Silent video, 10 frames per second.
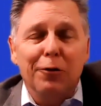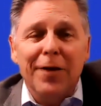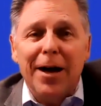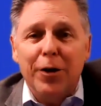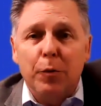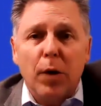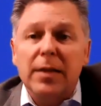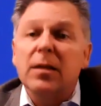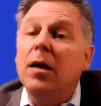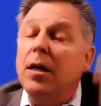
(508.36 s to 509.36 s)
value
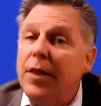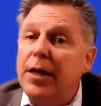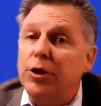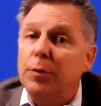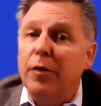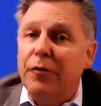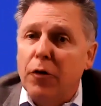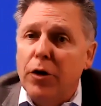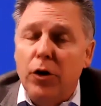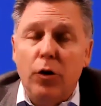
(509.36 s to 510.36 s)
price, they should
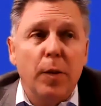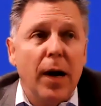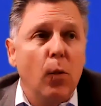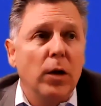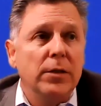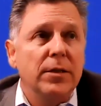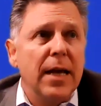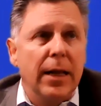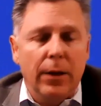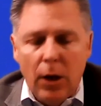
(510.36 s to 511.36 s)
prefer you by 1
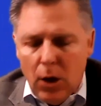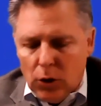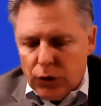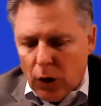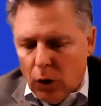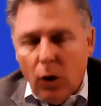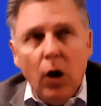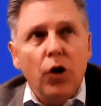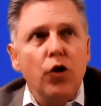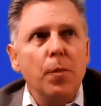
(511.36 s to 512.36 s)
cent. So
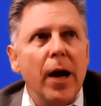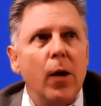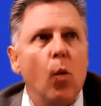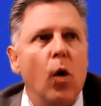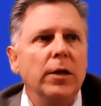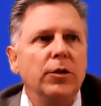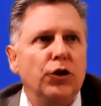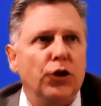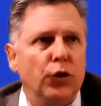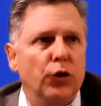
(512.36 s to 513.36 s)
you might want
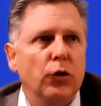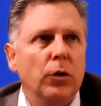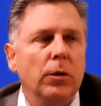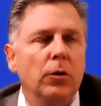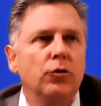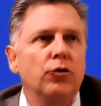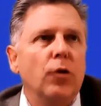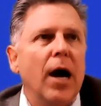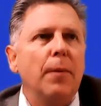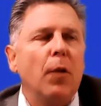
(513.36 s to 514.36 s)
to
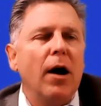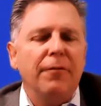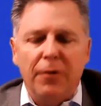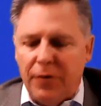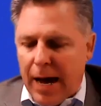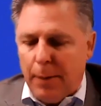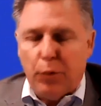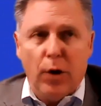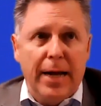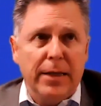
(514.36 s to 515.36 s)
drop off of that
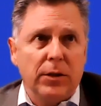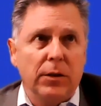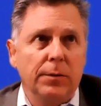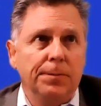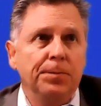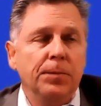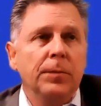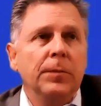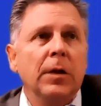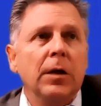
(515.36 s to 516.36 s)
price
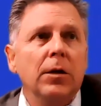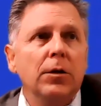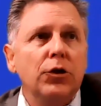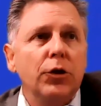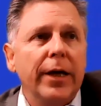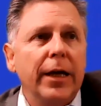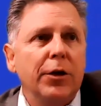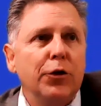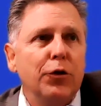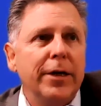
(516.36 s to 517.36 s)
to
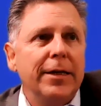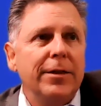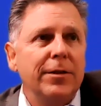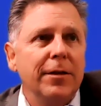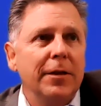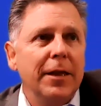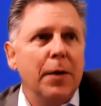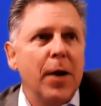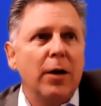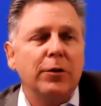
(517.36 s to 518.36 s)
increase the
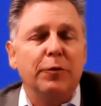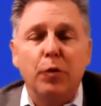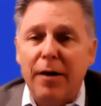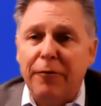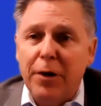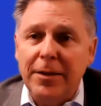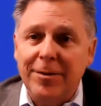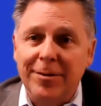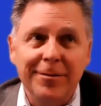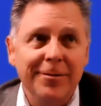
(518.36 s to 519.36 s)
amount of preference,